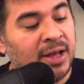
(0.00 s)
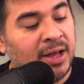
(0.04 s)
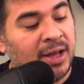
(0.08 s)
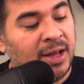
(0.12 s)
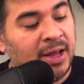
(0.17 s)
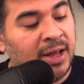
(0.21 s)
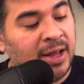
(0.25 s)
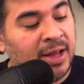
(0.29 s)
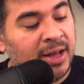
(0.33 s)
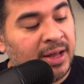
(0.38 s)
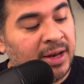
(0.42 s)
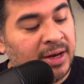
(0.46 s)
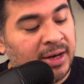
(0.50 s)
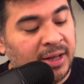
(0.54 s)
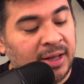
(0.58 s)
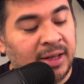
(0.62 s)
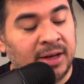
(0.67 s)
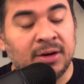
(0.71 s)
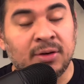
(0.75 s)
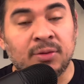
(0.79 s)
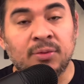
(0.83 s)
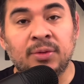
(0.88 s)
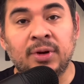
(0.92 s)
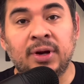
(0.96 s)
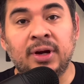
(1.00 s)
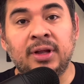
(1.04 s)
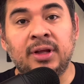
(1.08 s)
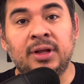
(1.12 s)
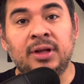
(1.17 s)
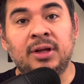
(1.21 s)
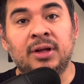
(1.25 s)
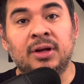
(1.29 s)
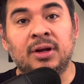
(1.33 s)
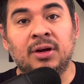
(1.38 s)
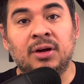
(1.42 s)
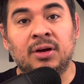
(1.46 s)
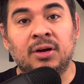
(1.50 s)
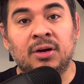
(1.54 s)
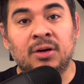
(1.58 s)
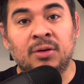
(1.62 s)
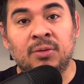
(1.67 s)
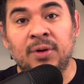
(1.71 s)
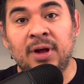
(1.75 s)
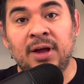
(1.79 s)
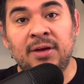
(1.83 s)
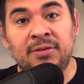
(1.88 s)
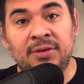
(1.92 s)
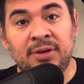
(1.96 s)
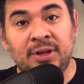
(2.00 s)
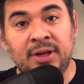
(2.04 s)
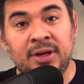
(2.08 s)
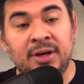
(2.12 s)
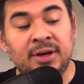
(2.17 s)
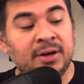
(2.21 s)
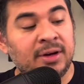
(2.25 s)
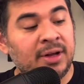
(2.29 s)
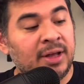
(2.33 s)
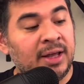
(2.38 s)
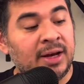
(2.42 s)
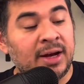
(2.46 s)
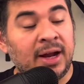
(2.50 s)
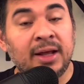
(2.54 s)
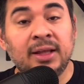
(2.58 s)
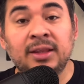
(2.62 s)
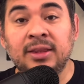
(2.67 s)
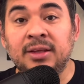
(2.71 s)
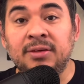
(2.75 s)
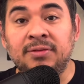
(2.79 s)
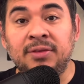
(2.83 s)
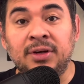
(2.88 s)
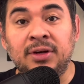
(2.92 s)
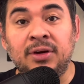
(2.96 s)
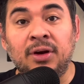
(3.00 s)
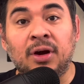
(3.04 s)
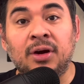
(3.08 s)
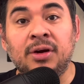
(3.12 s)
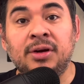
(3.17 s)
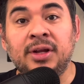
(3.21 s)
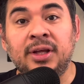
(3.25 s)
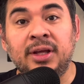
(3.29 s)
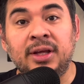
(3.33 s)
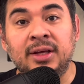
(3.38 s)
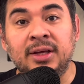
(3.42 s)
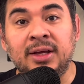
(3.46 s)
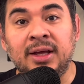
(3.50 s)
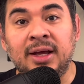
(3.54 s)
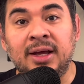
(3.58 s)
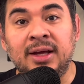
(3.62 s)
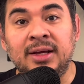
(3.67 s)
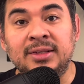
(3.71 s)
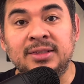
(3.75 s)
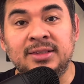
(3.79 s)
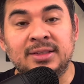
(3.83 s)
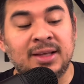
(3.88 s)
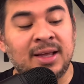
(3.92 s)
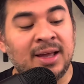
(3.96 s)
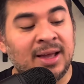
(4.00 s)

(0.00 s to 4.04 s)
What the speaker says: and it already arrived here, and I live in Narnia, guys.